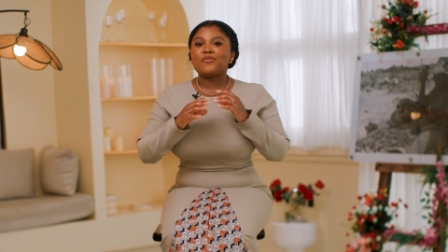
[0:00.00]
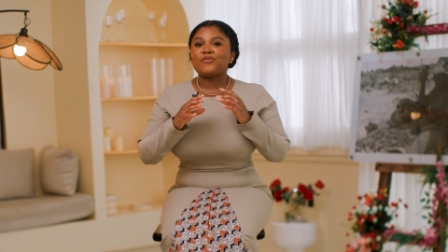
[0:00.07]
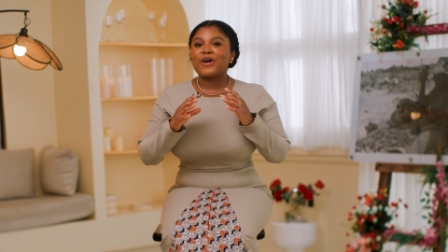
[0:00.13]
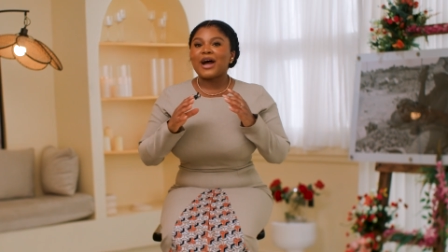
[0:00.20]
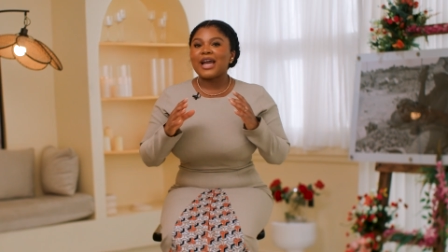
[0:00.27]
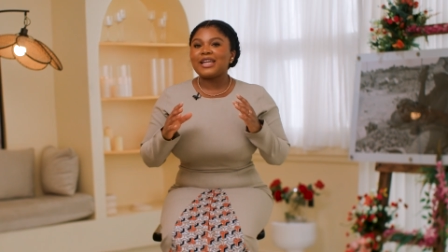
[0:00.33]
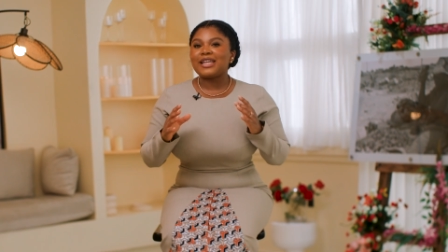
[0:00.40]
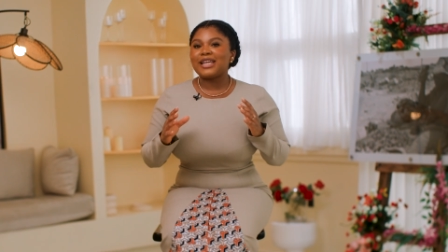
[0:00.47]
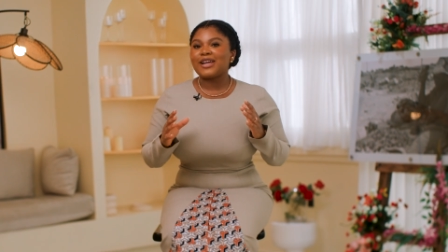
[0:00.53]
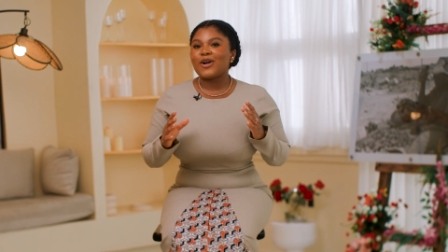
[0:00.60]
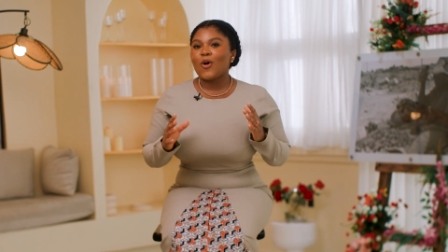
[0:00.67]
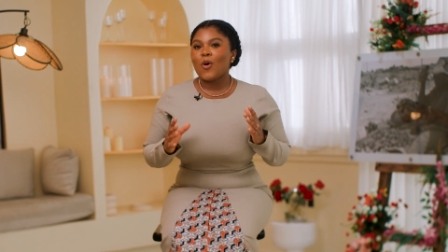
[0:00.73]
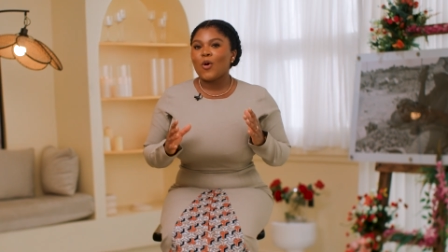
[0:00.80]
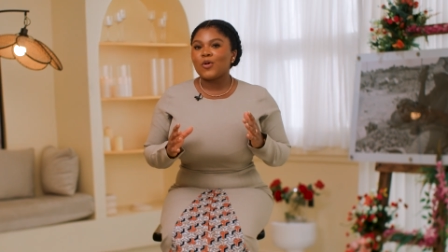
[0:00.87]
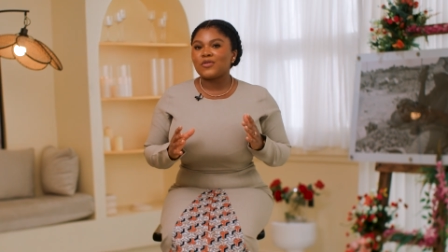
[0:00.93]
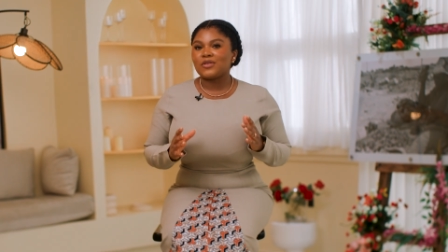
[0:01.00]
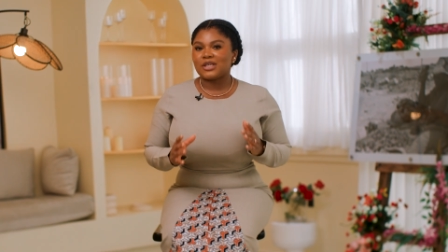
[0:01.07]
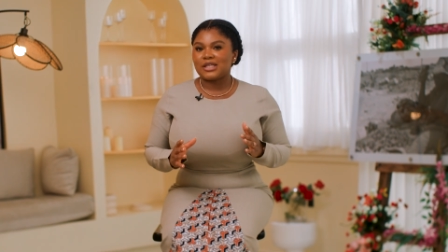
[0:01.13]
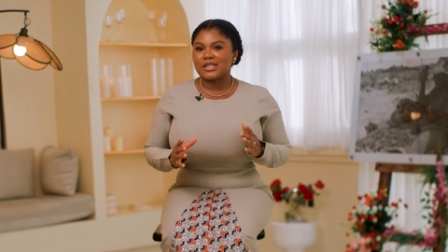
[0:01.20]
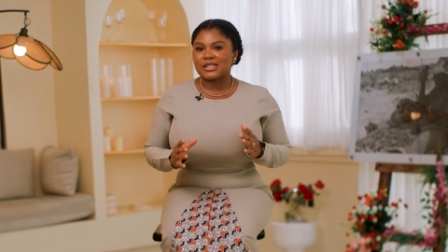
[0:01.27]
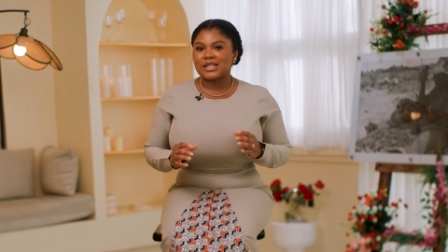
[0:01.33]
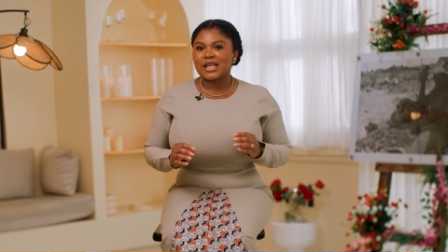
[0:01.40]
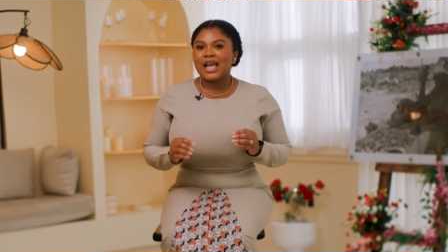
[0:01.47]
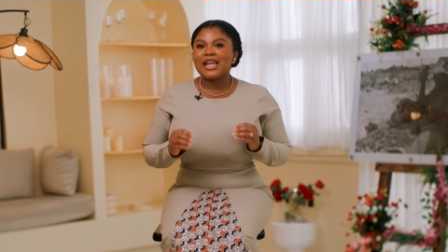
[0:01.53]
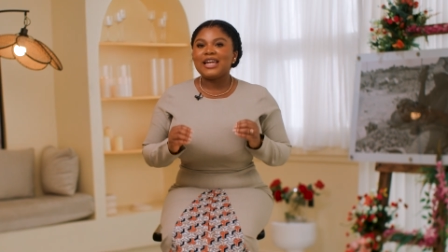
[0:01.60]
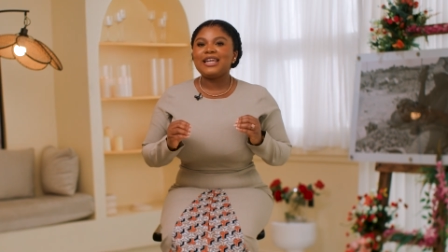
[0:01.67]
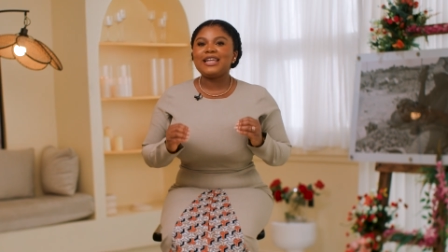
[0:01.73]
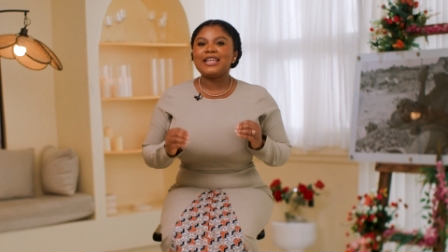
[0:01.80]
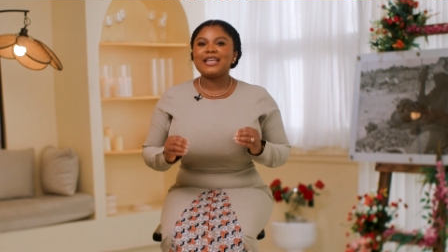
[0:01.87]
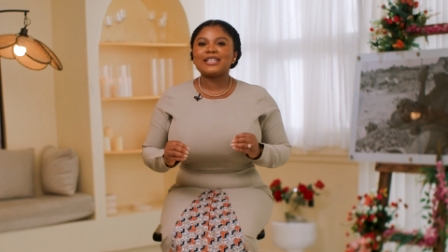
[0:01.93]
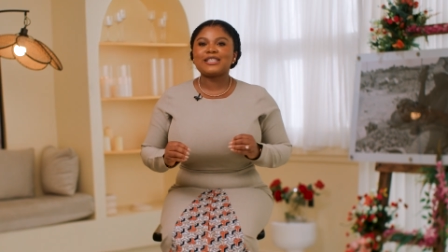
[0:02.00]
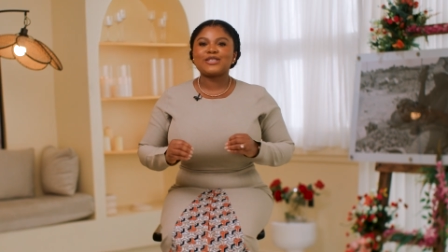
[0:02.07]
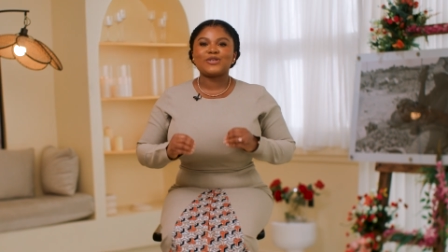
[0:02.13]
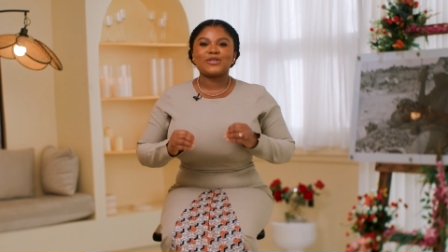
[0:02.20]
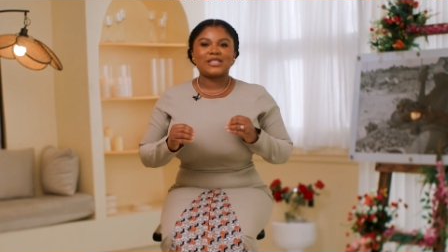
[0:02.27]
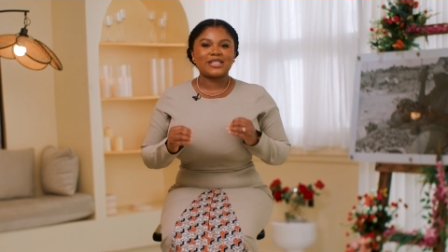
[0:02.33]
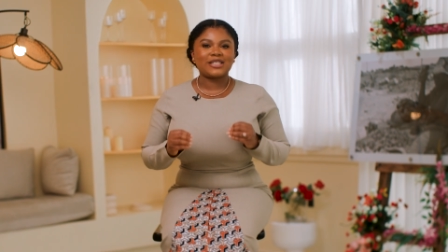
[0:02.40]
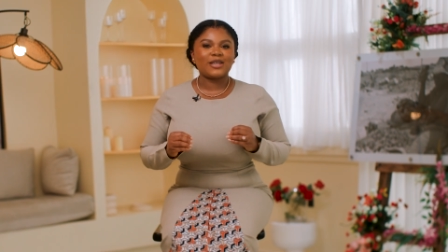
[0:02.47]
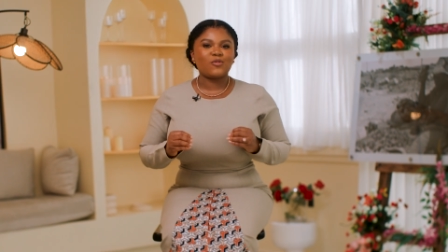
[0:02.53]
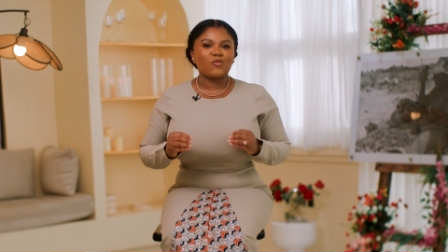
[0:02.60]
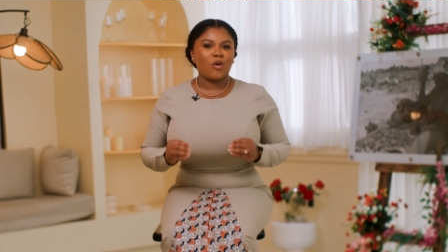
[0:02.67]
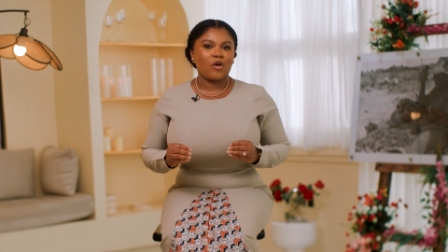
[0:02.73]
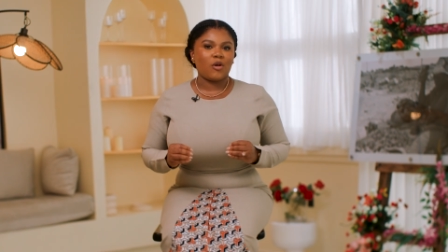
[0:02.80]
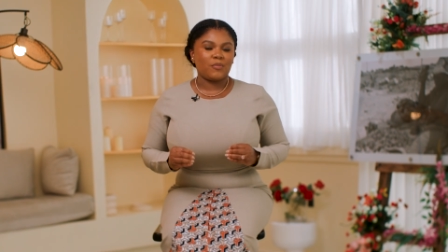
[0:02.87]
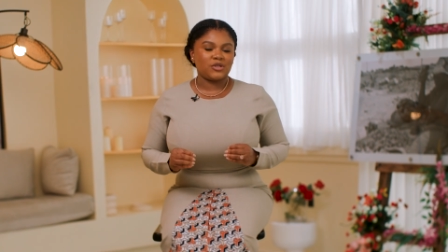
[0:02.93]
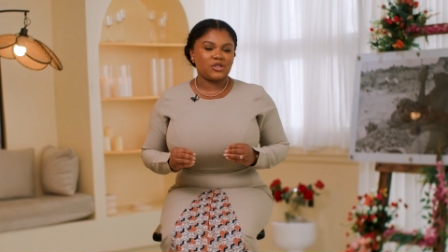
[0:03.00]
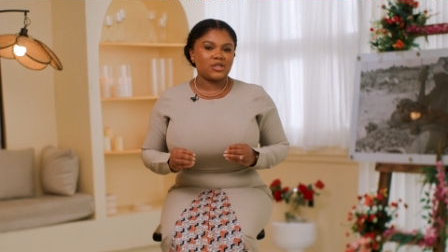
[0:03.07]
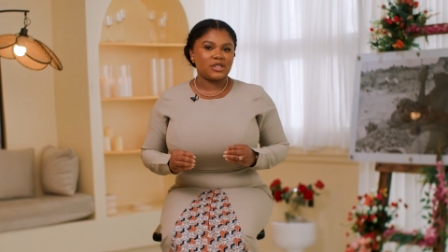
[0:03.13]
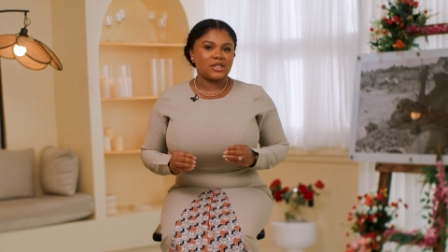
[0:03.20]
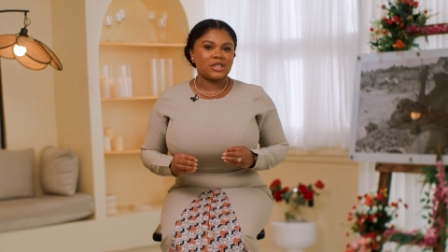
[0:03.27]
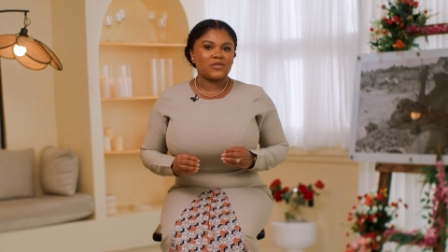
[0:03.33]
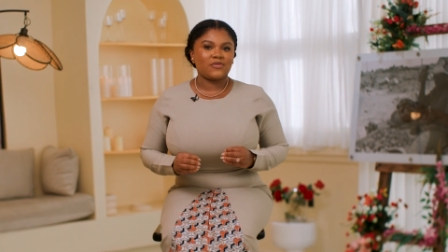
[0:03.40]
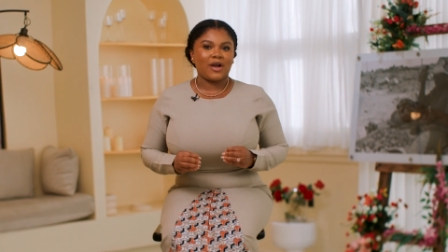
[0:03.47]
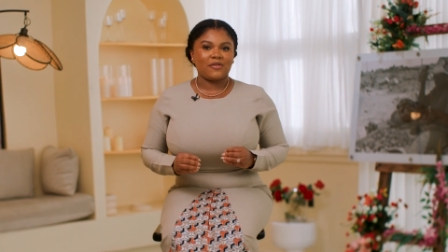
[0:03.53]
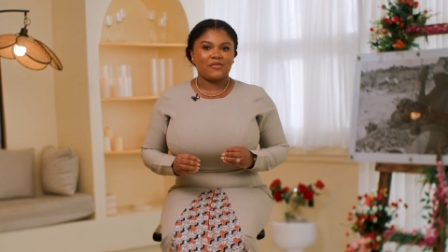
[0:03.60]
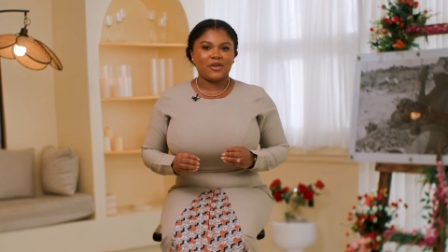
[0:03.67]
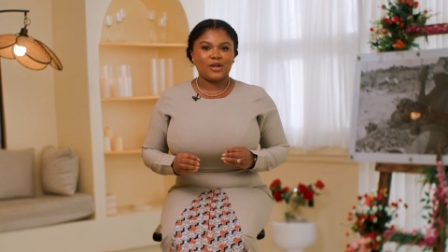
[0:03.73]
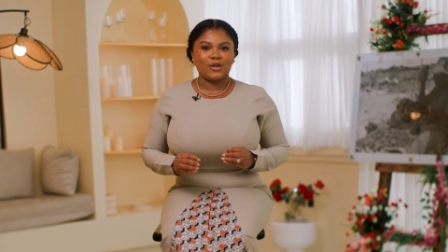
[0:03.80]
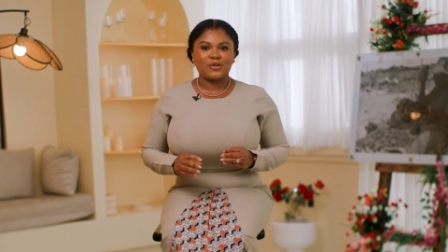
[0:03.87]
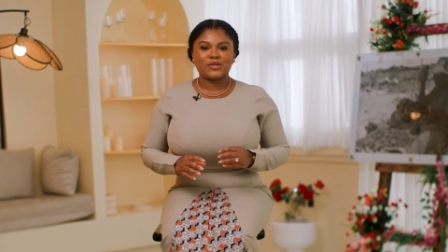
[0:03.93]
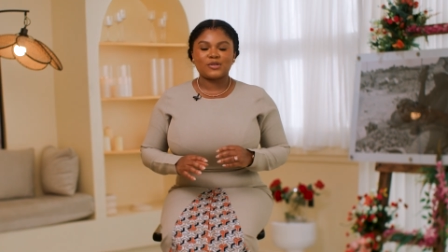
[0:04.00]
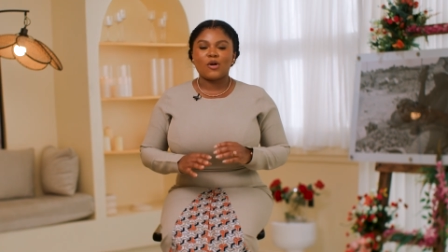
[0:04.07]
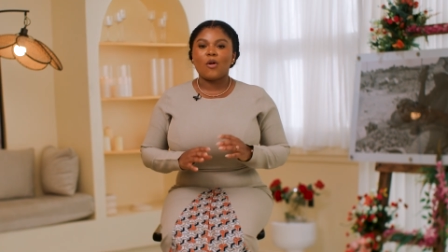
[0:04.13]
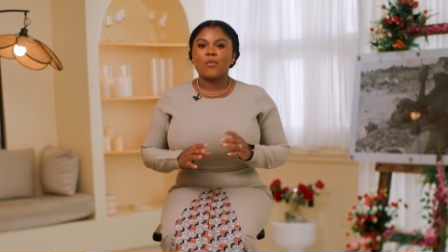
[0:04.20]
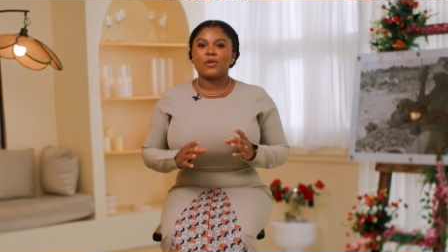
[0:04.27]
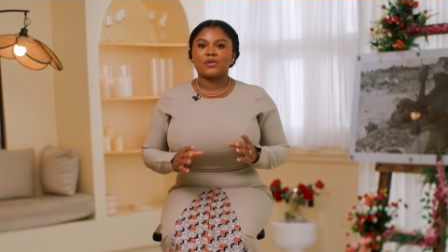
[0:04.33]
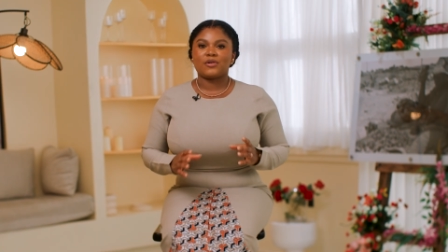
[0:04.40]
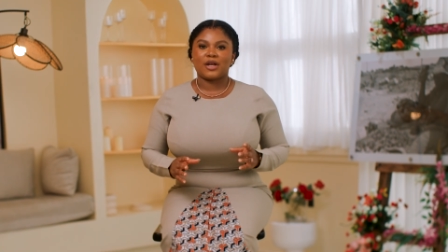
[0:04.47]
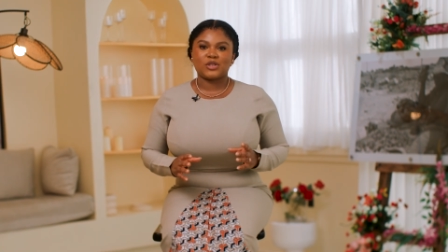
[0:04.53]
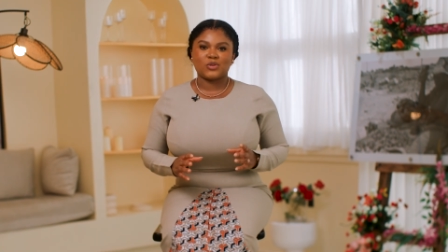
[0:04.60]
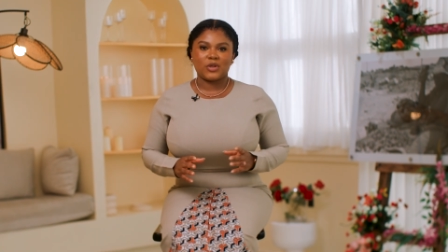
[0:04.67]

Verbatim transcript: Providing all these leads to decent work opportunities for our fellows upon